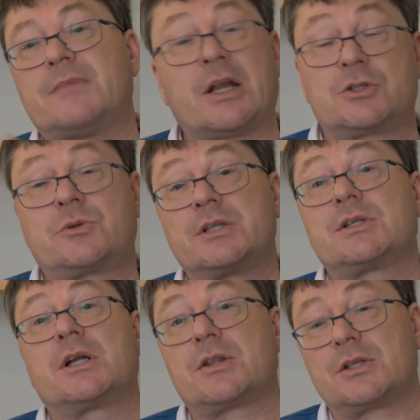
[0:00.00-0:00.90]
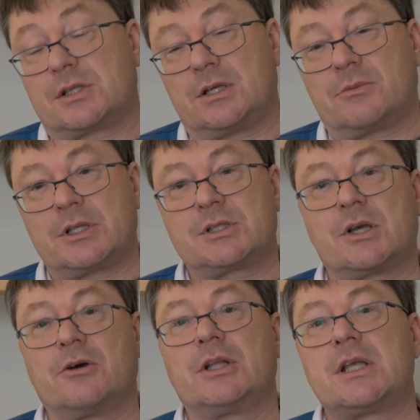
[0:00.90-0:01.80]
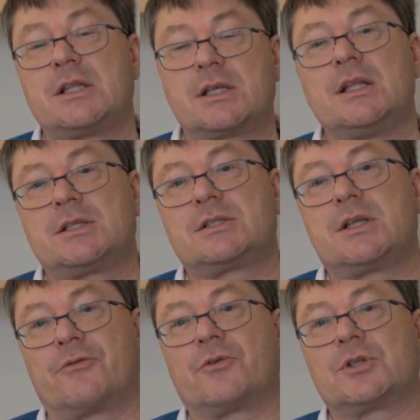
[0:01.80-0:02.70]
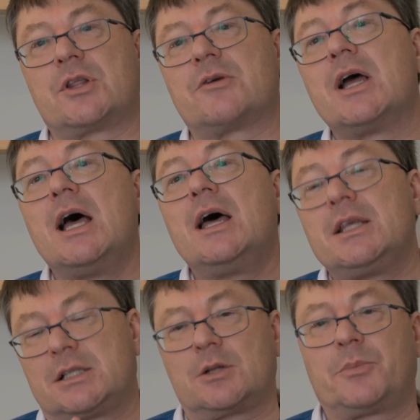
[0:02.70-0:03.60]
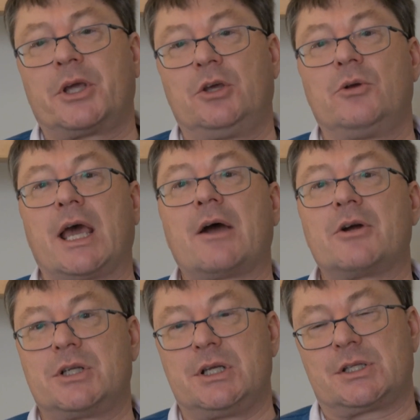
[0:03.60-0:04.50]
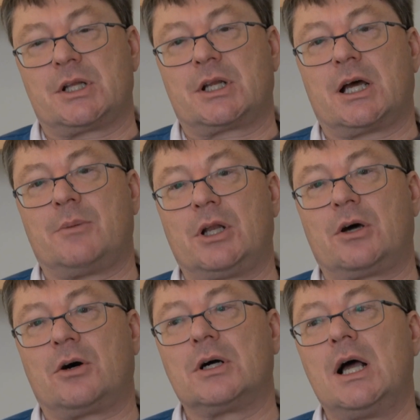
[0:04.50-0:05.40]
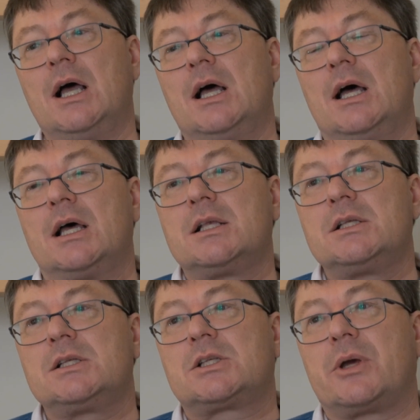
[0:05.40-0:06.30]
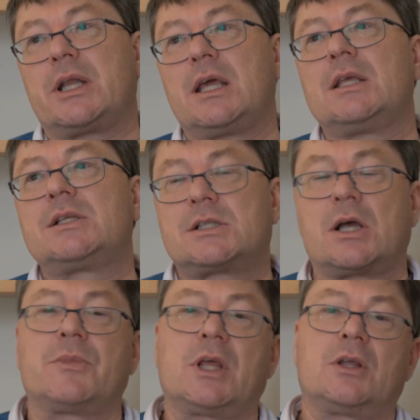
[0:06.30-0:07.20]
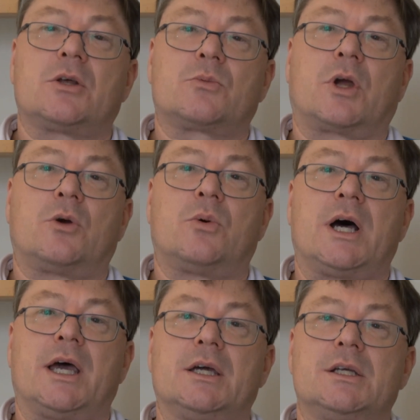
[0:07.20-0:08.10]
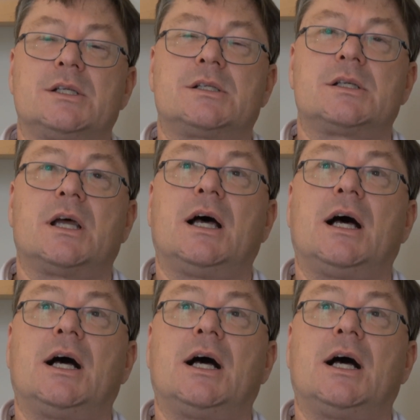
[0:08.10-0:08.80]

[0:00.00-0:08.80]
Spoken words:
magistrates and other senior ones. So it's different. So there are these little peculiarities that come along. So it is something that requires